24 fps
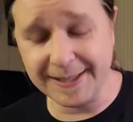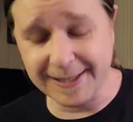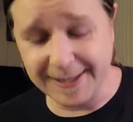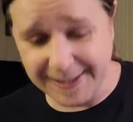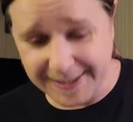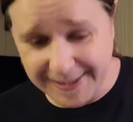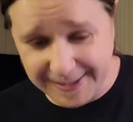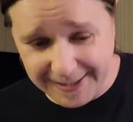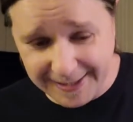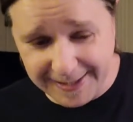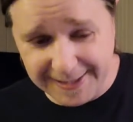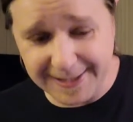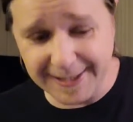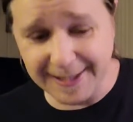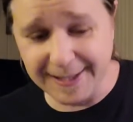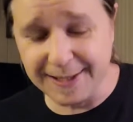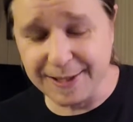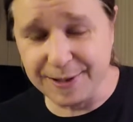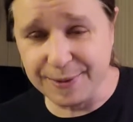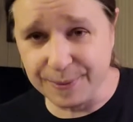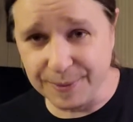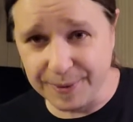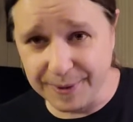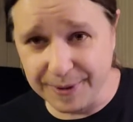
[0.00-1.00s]
The season
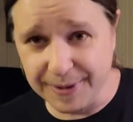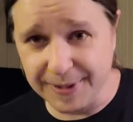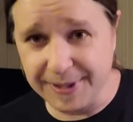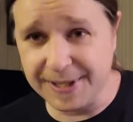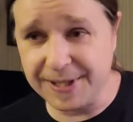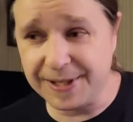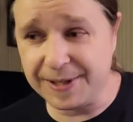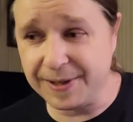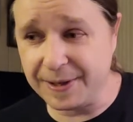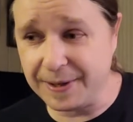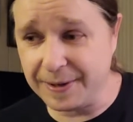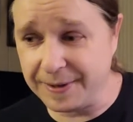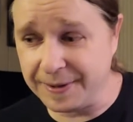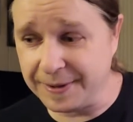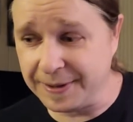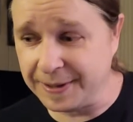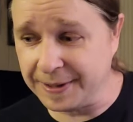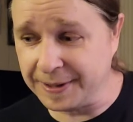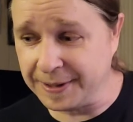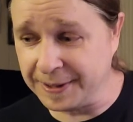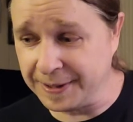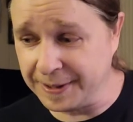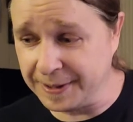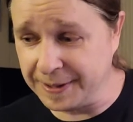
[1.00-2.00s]
is really starting to
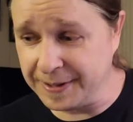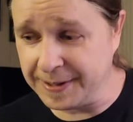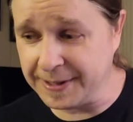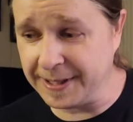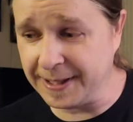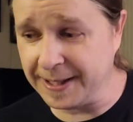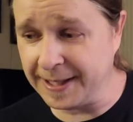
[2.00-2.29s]
cook,